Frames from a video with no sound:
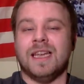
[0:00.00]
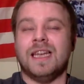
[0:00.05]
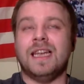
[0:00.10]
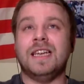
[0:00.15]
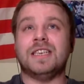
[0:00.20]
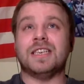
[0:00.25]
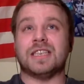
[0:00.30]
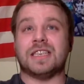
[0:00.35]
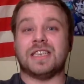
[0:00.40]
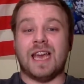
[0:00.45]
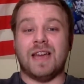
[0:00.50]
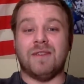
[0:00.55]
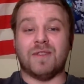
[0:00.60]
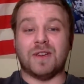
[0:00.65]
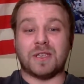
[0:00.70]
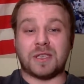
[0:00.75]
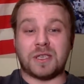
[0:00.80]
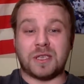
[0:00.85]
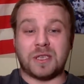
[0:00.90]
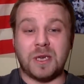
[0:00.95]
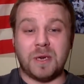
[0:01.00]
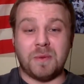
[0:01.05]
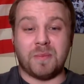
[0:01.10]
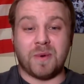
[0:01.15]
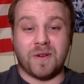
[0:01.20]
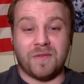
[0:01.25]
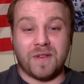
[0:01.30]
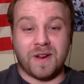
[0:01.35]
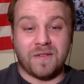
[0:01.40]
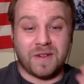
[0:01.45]
He just gave a
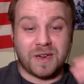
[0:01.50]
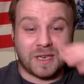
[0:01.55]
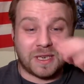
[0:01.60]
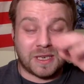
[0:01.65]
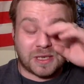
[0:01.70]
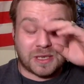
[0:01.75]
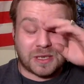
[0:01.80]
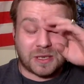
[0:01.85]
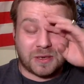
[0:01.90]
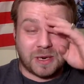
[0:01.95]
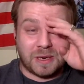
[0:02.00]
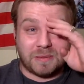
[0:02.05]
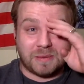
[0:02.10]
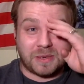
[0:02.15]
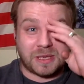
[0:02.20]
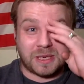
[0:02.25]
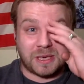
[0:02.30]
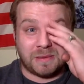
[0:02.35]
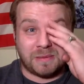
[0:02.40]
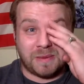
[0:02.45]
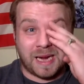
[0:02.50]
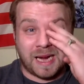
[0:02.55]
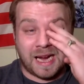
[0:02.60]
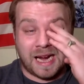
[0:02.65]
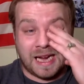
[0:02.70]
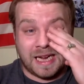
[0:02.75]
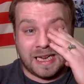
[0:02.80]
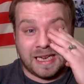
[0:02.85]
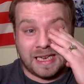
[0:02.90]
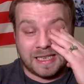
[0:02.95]
super vivid description,
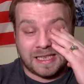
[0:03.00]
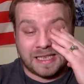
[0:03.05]
man. He